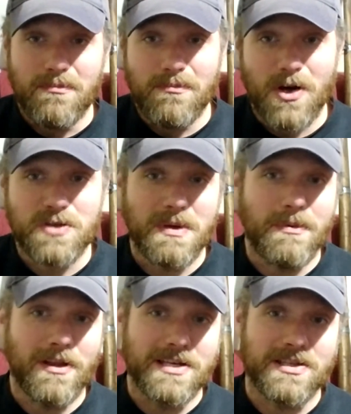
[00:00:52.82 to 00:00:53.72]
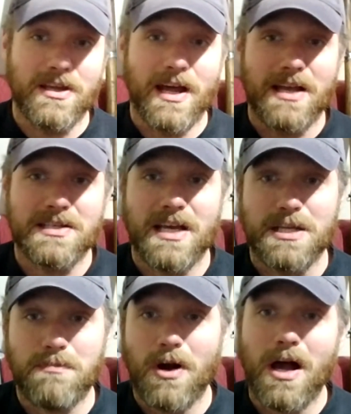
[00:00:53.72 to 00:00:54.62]
most people, at least in the United
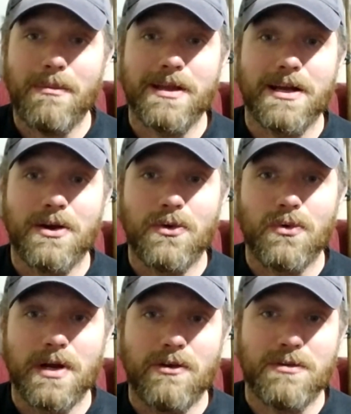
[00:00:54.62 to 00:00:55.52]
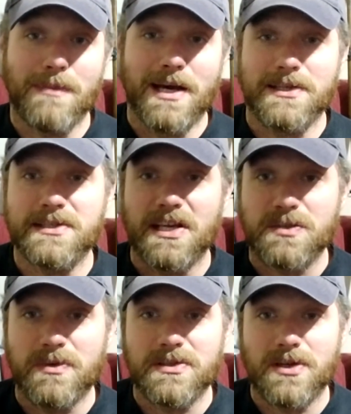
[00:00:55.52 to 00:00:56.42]
States, probably agree with my
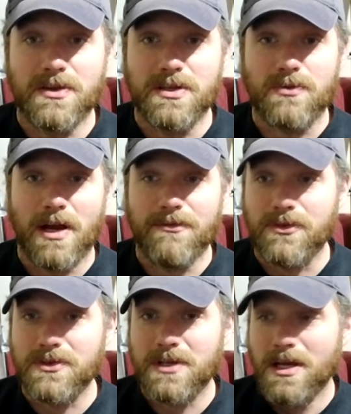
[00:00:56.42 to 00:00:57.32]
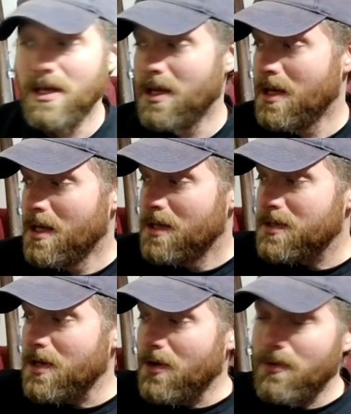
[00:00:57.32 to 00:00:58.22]
assessments on these rifles.
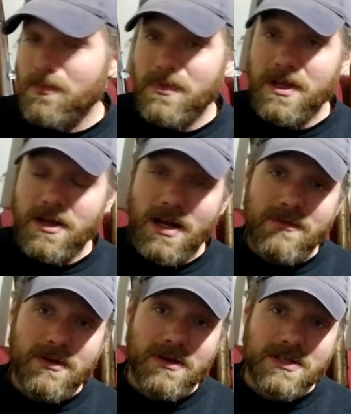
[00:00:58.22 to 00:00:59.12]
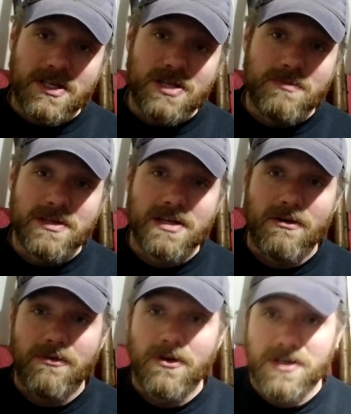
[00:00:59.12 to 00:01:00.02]
So you're going to have to excuse me as I
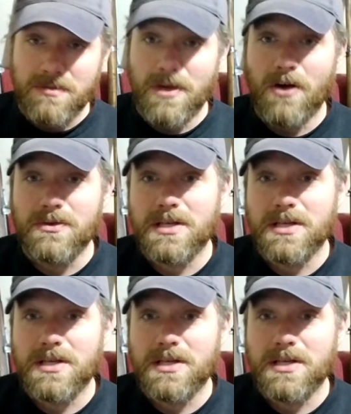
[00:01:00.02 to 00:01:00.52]
refer to some notes